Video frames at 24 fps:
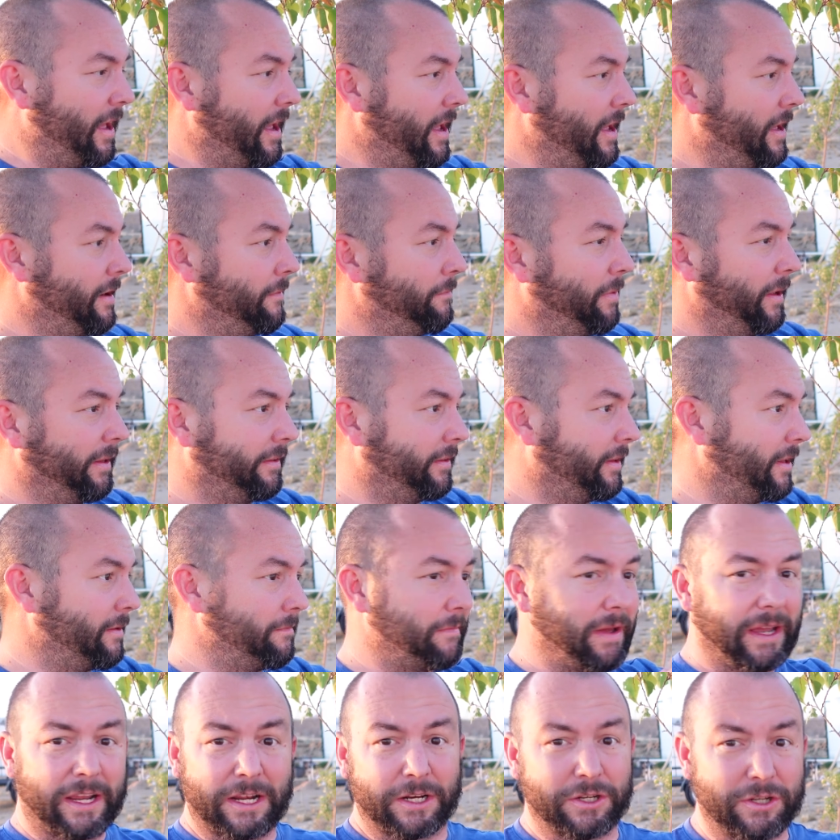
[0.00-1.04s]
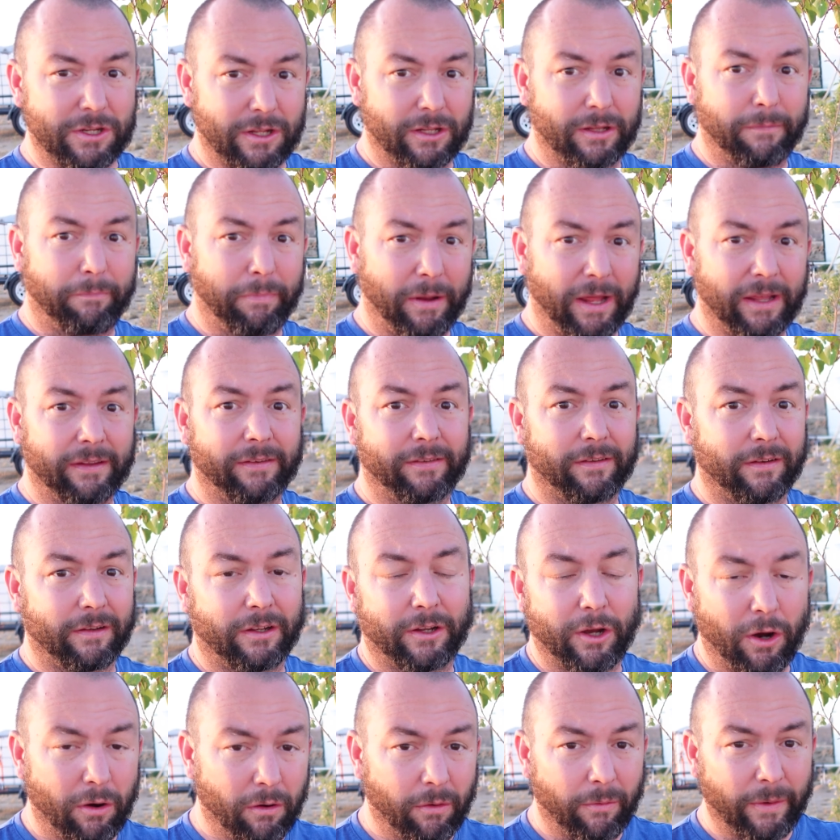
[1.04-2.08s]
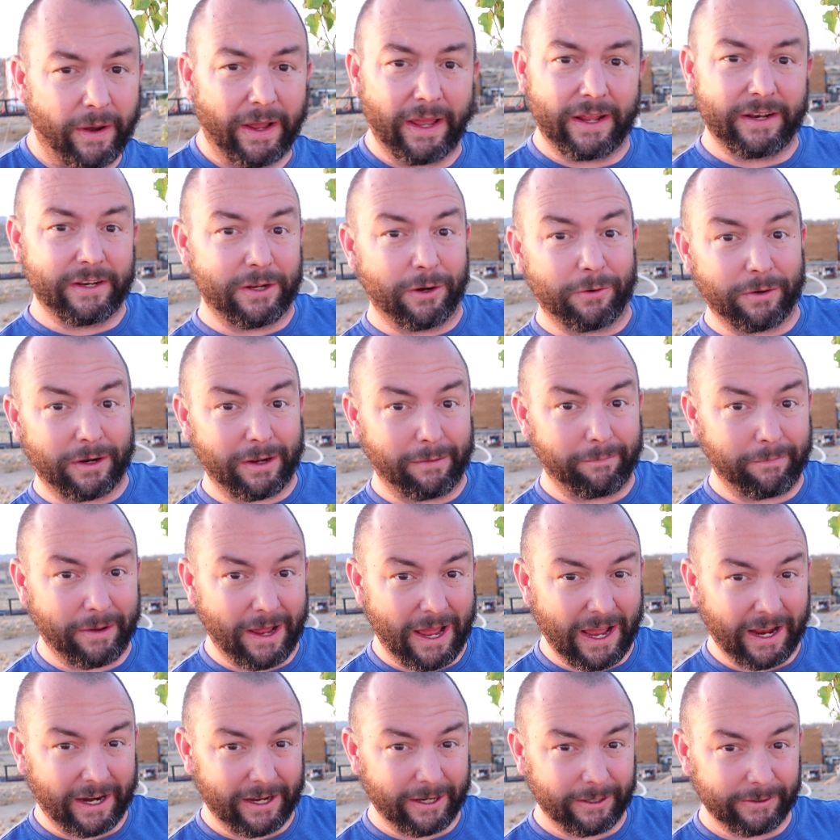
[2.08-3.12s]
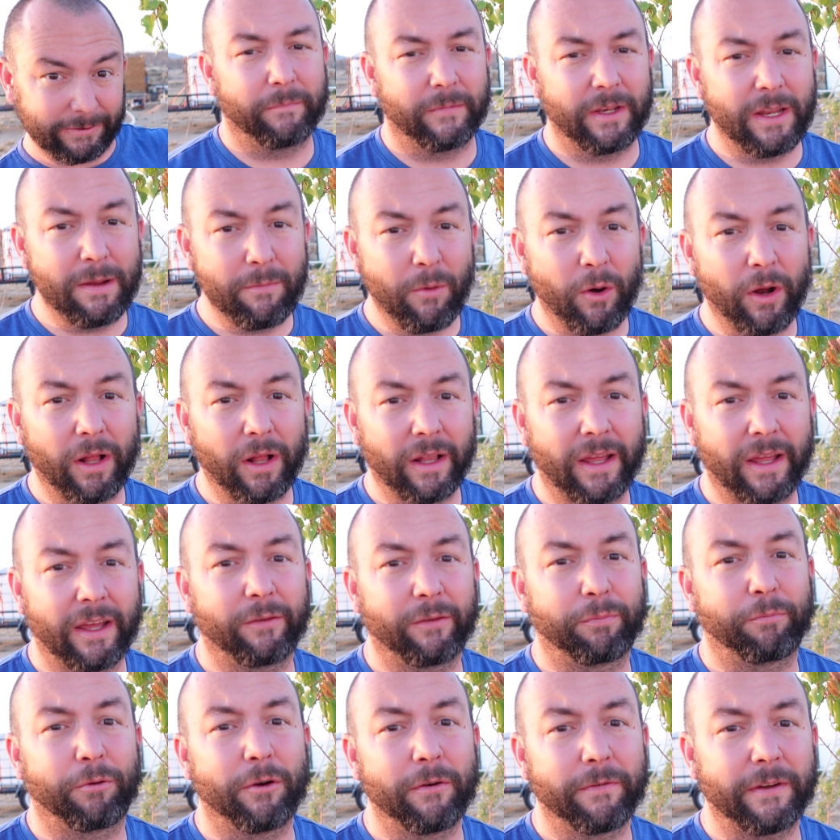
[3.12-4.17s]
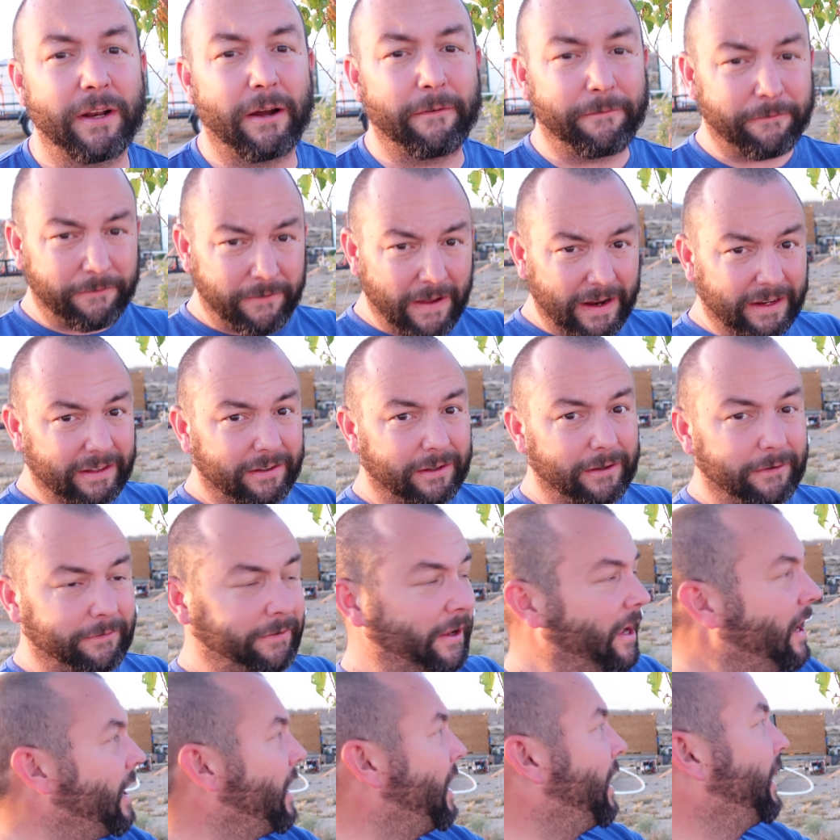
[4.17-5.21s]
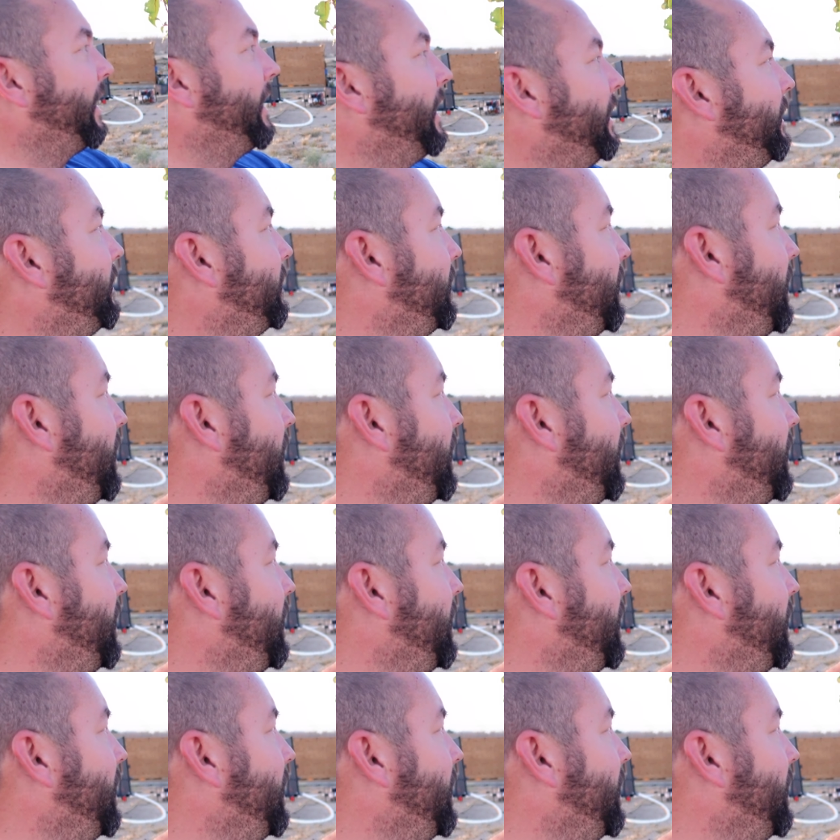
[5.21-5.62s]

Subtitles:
in basically making sure the pests go away and don't come back. Neem oil has proven effective against